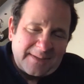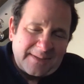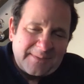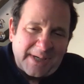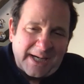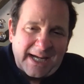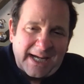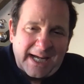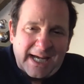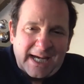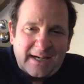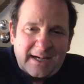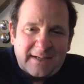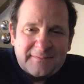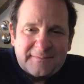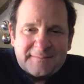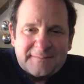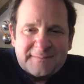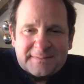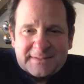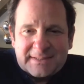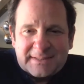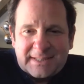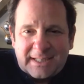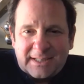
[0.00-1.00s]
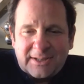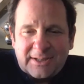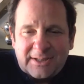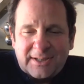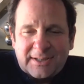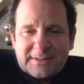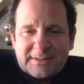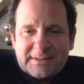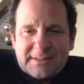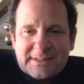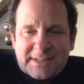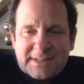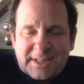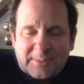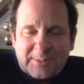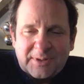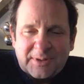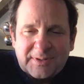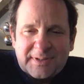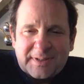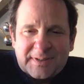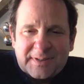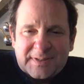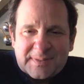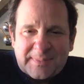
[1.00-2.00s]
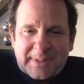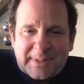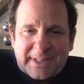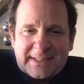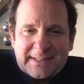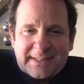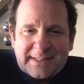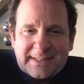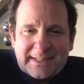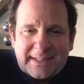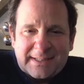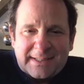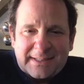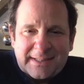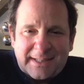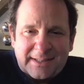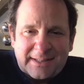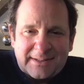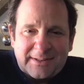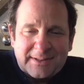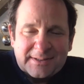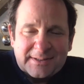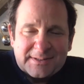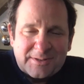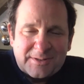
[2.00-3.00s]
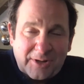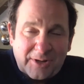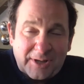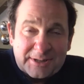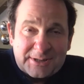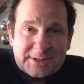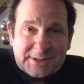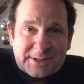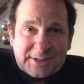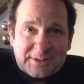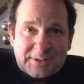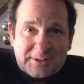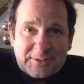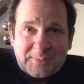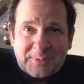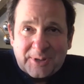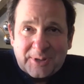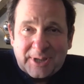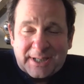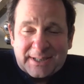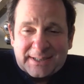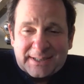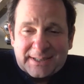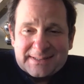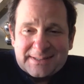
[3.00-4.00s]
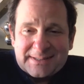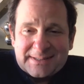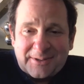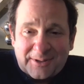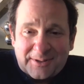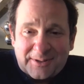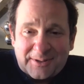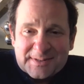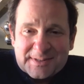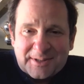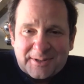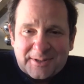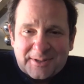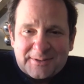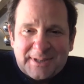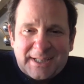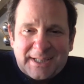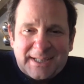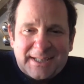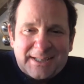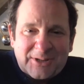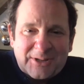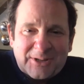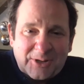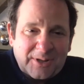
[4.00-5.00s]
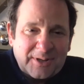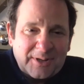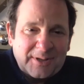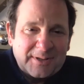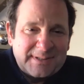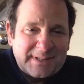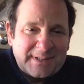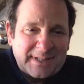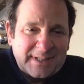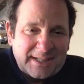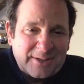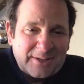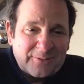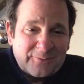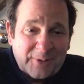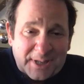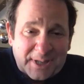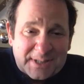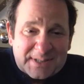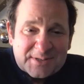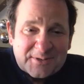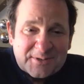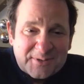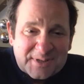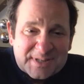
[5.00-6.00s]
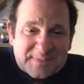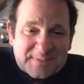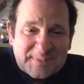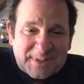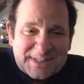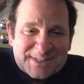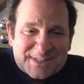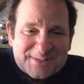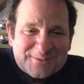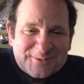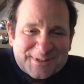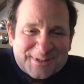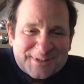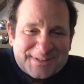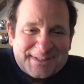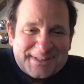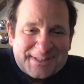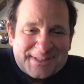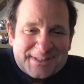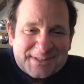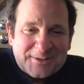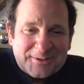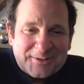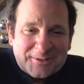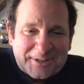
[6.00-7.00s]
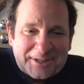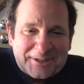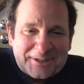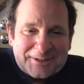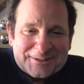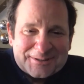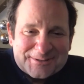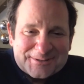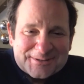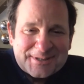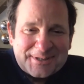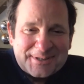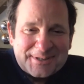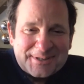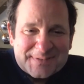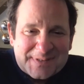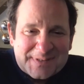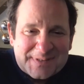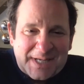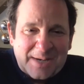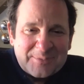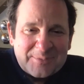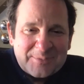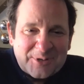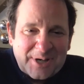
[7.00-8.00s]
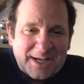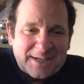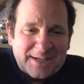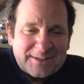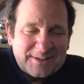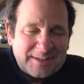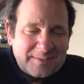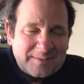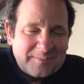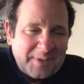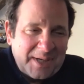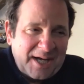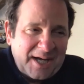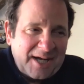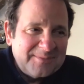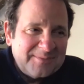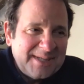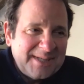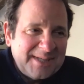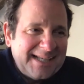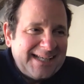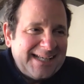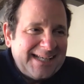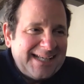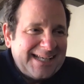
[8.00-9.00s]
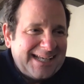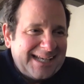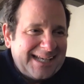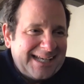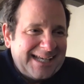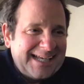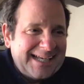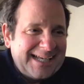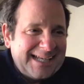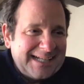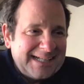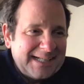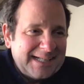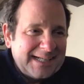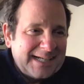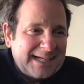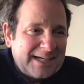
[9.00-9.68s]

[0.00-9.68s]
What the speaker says: by half. Kellogg's doubled their spending, and Kellogg's launched a new product also called Rice Krispies, with these little characters called Snap, Crackle, and Pop. And